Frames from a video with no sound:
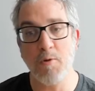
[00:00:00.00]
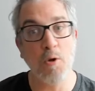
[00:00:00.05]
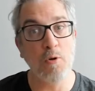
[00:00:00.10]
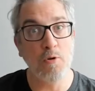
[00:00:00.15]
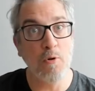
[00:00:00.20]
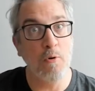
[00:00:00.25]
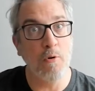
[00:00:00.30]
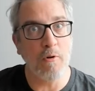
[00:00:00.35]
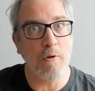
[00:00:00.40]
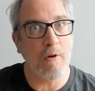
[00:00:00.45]
So
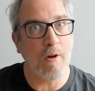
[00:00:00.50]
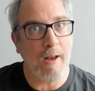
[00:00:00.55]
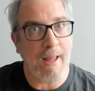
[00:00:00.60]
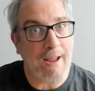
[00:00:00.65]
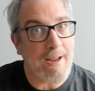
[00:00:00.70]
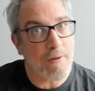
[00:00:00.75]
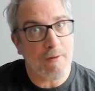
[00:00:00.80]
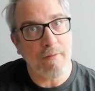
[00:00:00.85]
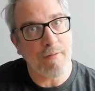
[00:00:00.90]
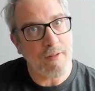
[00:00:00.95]
sooner or
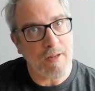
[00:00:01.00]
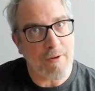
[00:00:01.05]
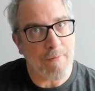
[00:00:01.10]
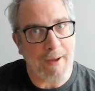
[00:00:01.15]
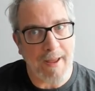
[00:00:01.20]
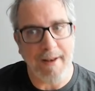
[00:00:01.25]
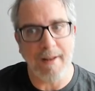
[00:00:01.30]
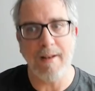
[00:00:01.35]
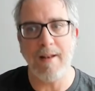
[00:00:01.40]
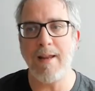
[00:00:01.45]
later,
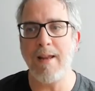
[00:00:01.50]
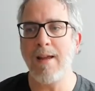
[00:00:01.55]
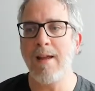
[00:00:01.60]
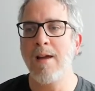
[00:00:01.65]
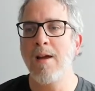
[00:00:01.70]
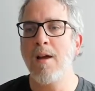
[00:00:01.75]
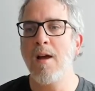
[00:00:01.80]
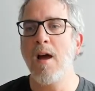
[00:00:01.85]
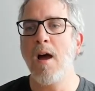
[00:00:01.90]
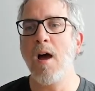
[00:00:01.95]
theoretically,